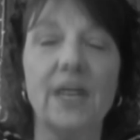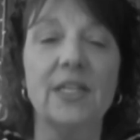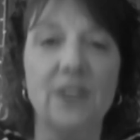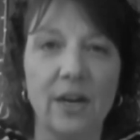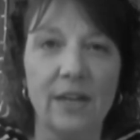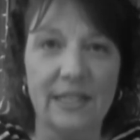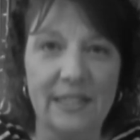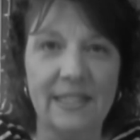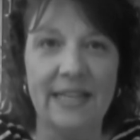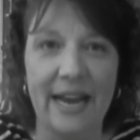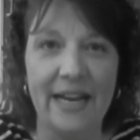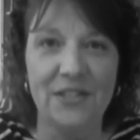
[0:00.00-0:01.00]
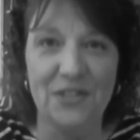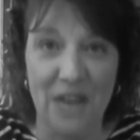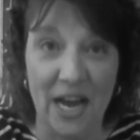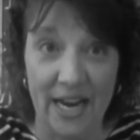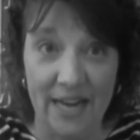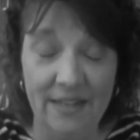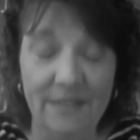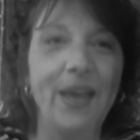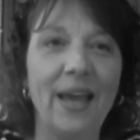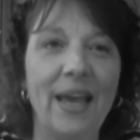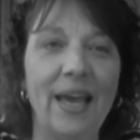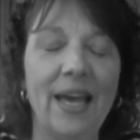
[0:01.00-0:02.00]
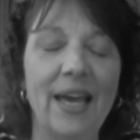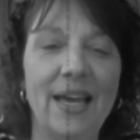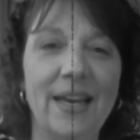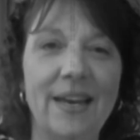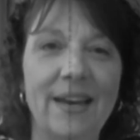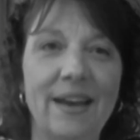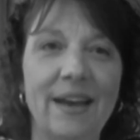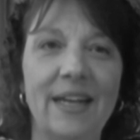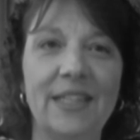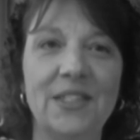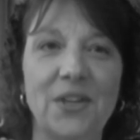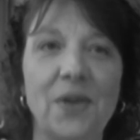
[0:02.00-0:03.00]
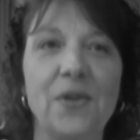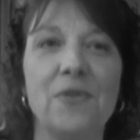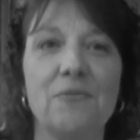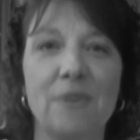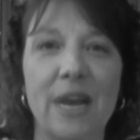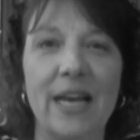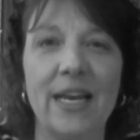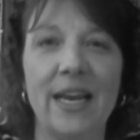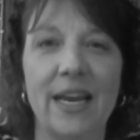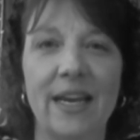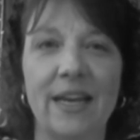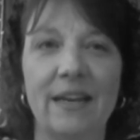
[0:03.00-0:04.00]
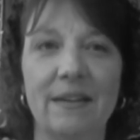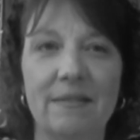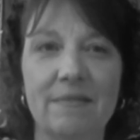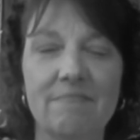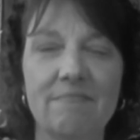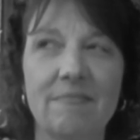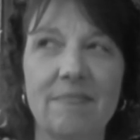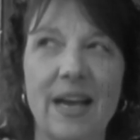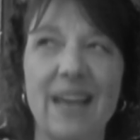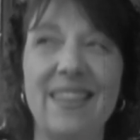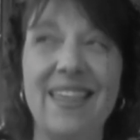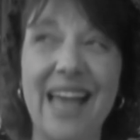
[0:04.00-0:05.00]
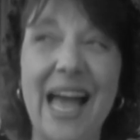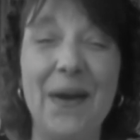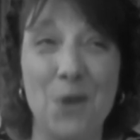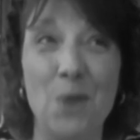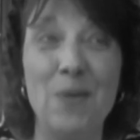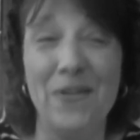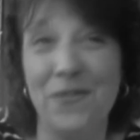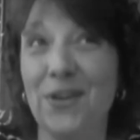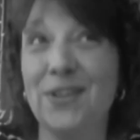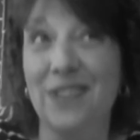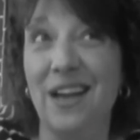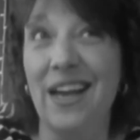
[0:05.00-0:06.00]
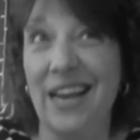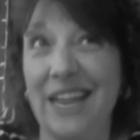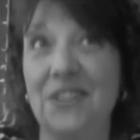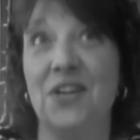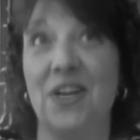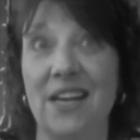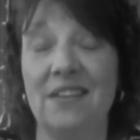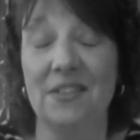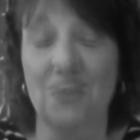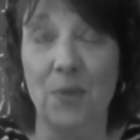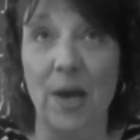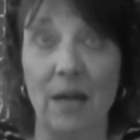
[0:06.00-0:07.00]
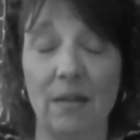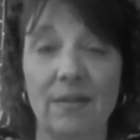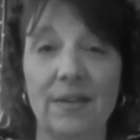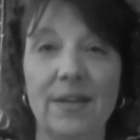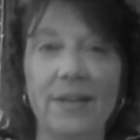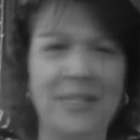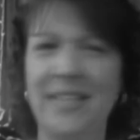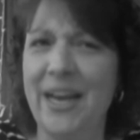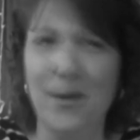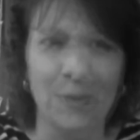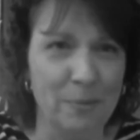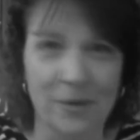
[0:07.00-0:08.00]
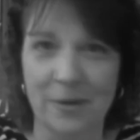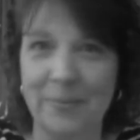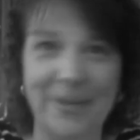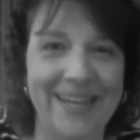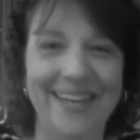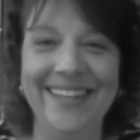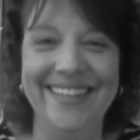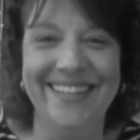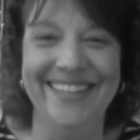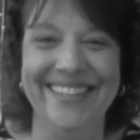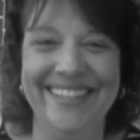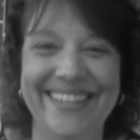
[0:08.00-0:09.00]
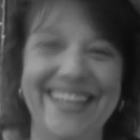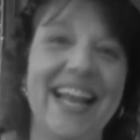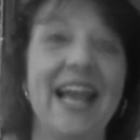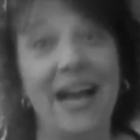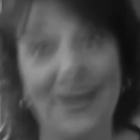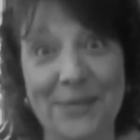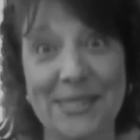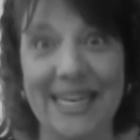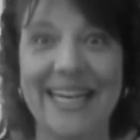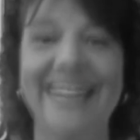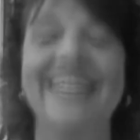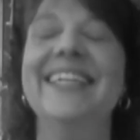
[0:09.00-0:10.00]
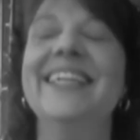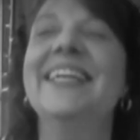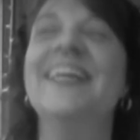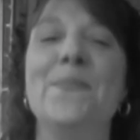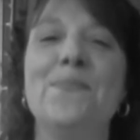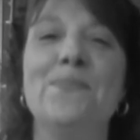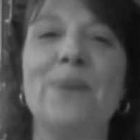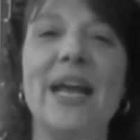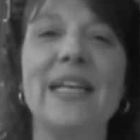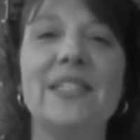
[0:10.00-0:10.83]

guitar lessons at age 9, and I started writing. I think I wrote my first song at age 9 as well. It was terrible, but I was 9. But I